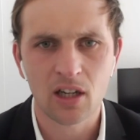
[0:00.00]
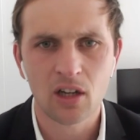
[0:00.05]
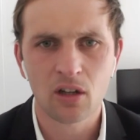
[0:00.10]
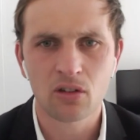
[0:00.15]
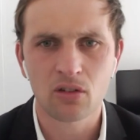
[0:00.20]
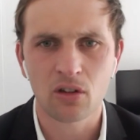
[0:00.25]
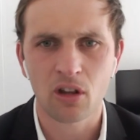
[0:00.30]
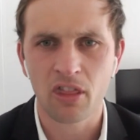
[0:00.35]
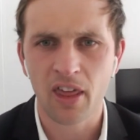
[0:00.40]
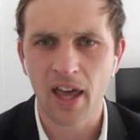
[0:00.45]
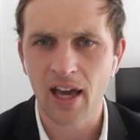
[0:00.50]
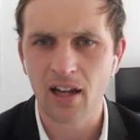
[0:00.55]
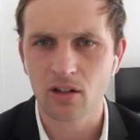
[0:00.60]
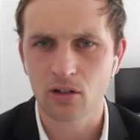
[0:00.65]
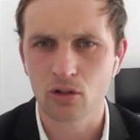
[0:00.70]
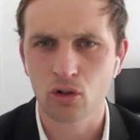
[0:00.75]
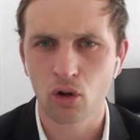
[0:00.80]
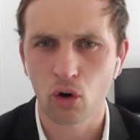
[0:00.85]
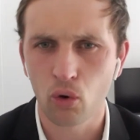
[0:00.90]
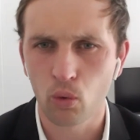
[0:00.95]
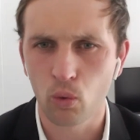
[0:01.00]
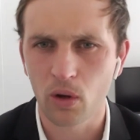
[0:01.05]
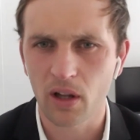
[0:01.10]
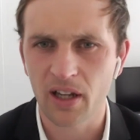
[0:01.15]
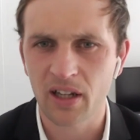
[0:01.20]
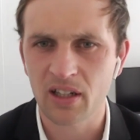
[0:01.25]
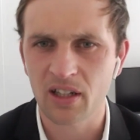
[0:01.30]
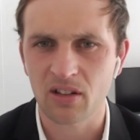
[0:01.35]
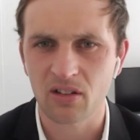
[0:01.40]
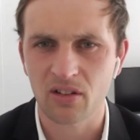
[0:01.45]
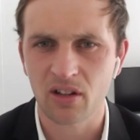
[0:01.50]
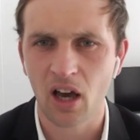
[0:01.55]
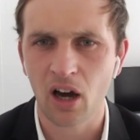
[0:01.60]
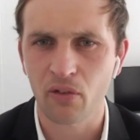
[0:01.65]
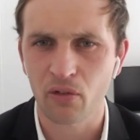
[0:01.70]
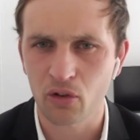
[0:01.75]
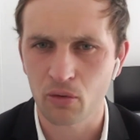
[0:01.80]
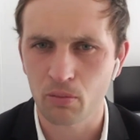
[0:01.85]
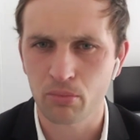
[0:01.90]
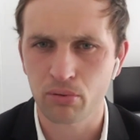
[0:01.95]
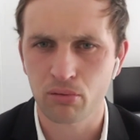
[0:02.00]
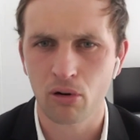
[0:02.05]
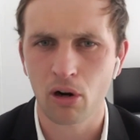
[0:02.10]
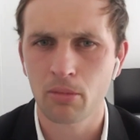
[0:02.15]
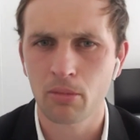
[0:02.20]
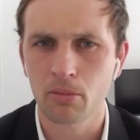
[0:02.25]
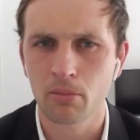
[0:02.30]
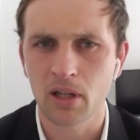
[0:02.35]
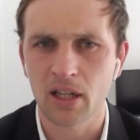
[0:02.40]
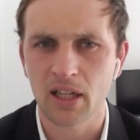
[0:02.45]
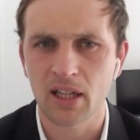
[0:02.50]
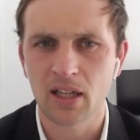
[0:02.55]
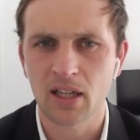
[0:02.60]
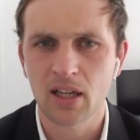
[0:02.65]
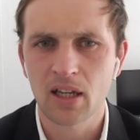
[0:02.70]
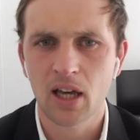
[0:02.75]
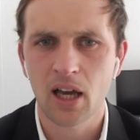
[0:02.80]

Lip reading: So that tool in itself is probably